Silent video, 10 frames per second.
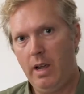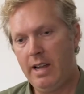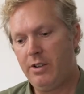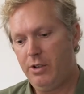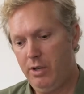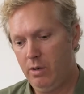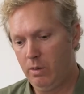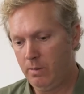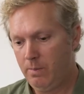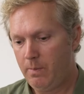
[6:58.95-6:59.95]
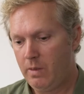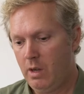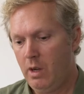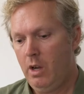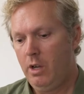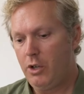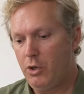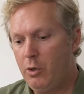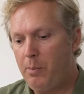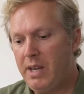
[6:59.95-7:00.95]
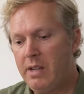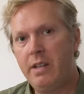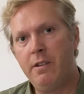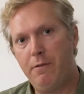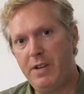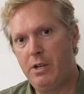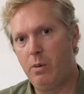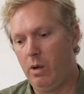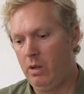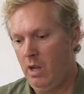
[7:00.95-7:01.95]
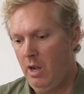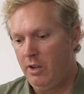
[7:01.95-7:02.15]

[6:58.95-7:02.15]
And two, the European individual